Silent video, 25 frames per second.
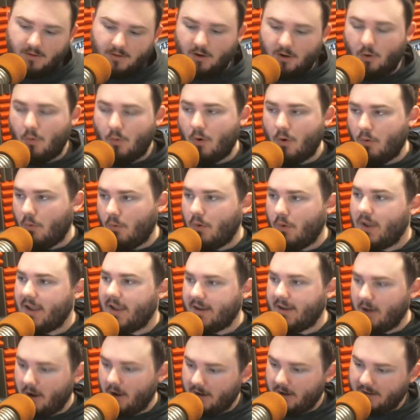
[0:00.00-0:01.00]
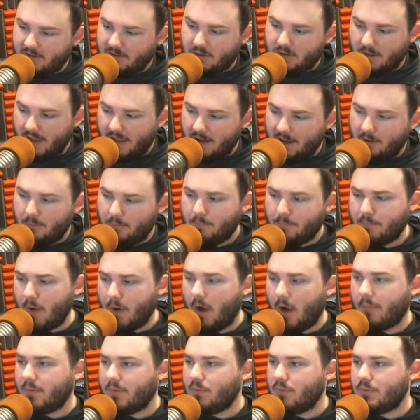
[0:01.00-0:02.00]
we'll hit on it later,
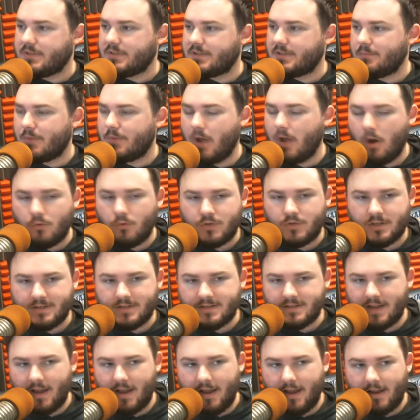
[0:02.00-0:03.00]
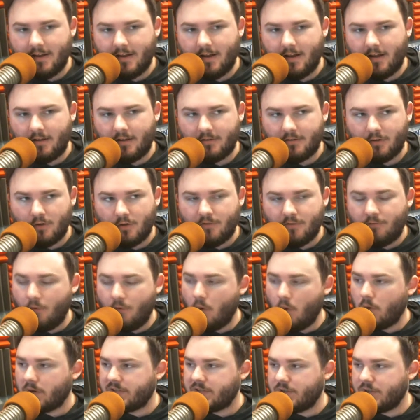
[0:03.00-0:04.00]
probably with some coaches, and look
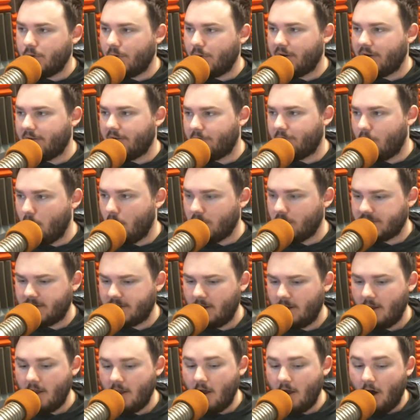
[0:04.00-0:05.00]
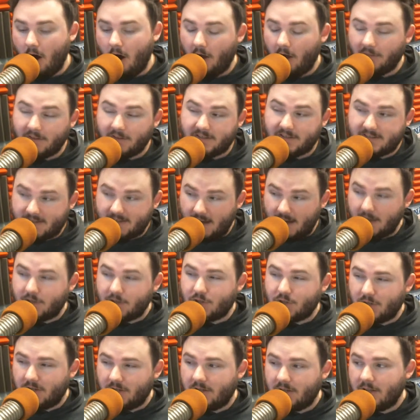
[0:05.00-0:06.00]
forward to it, of course, on the
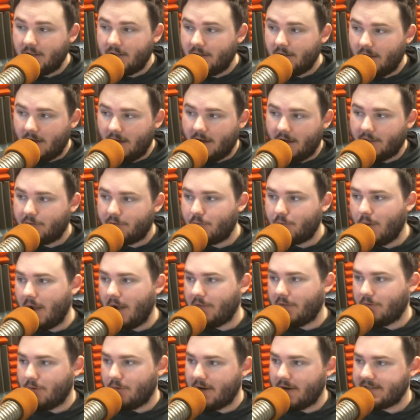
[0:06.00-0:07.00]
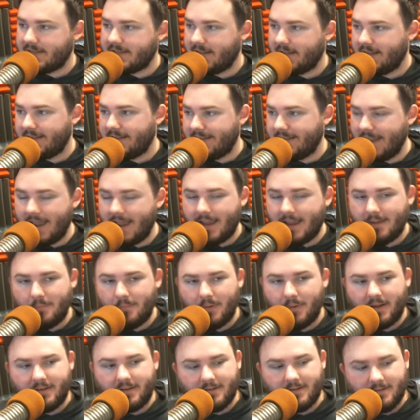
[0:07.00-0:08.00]
station throughout the rest of the day.
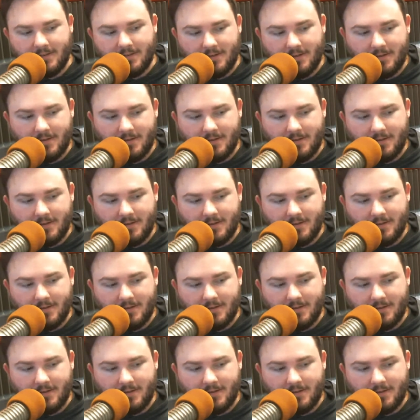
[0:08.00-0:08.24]
But